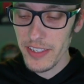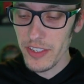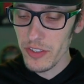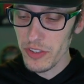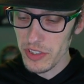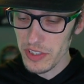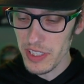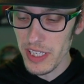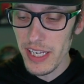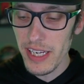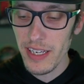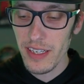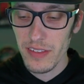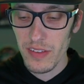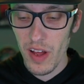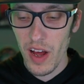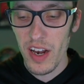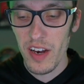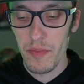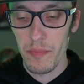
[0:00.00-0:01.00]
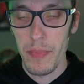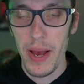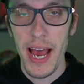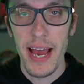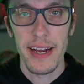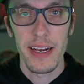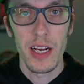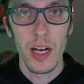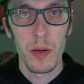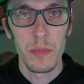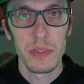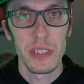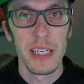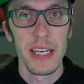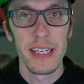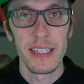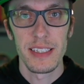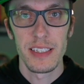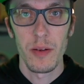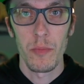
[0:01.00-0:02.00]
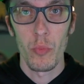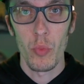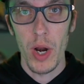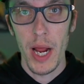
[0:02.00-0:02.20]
you're seeing a lot of backups get some